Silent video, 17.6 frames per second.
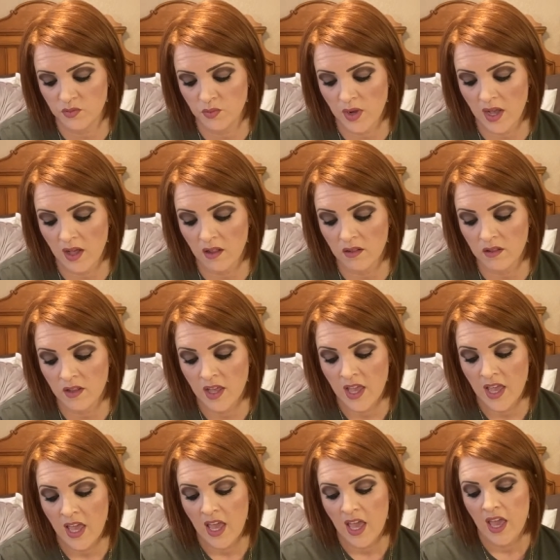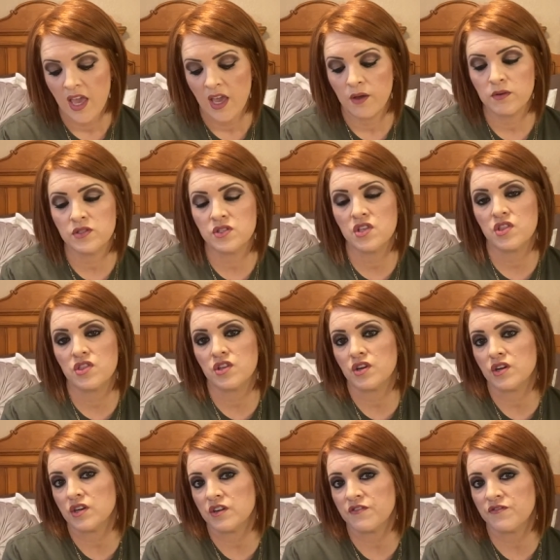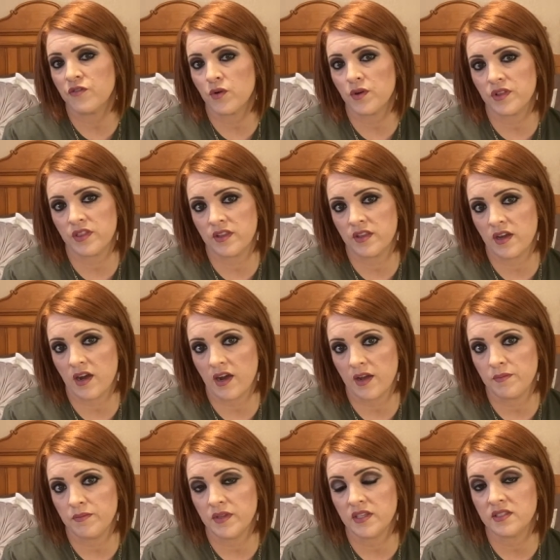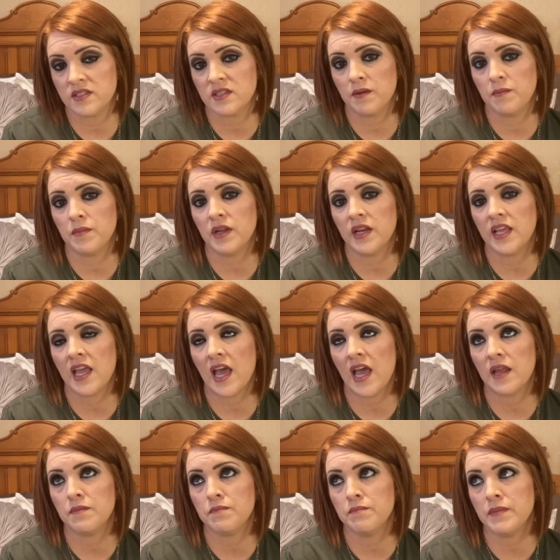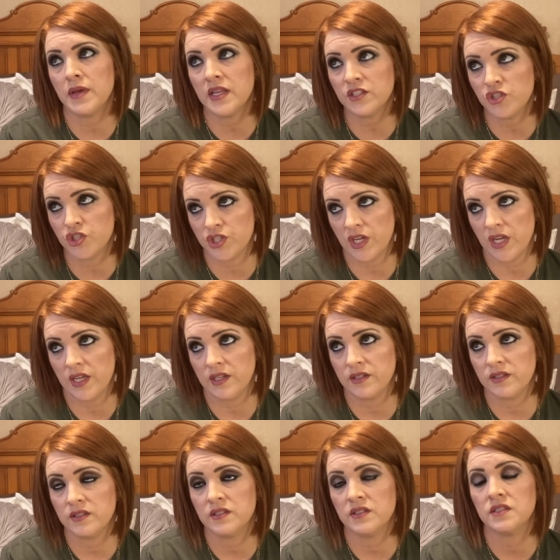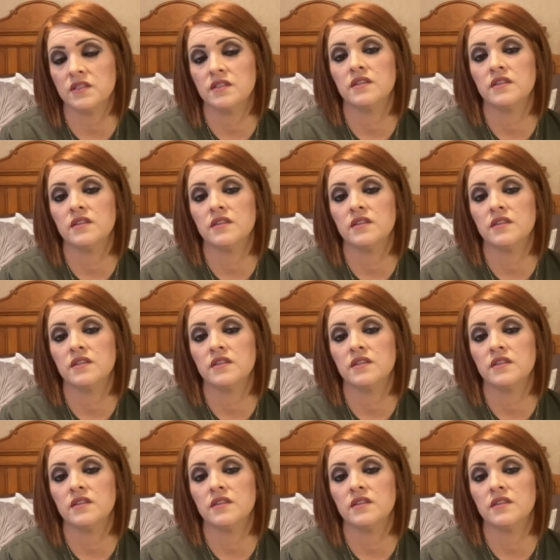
Well, it was the third or fourth time that somebody had mentioned